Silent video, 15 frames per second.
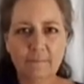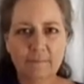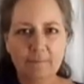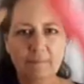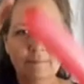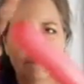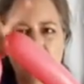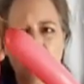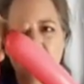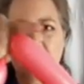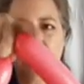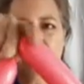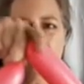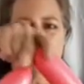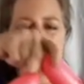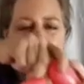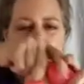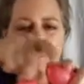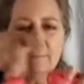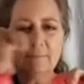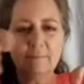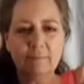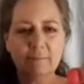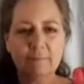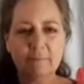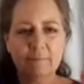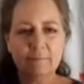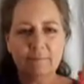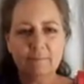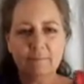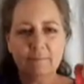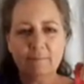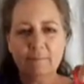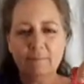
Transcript: tie it better.